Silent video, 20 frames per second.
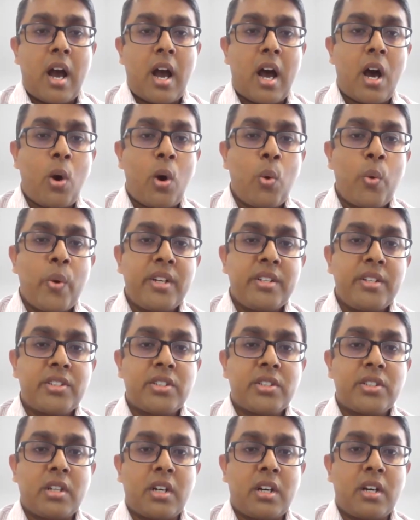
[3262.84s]
How
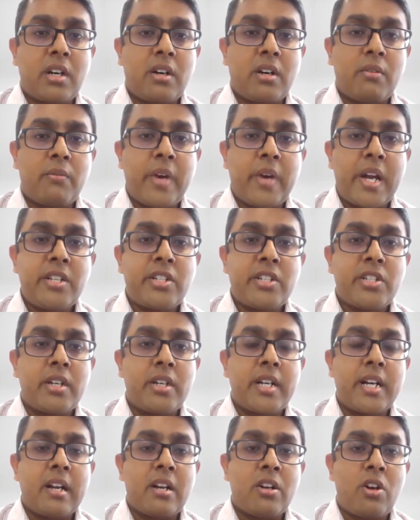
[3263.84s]
is venture debt?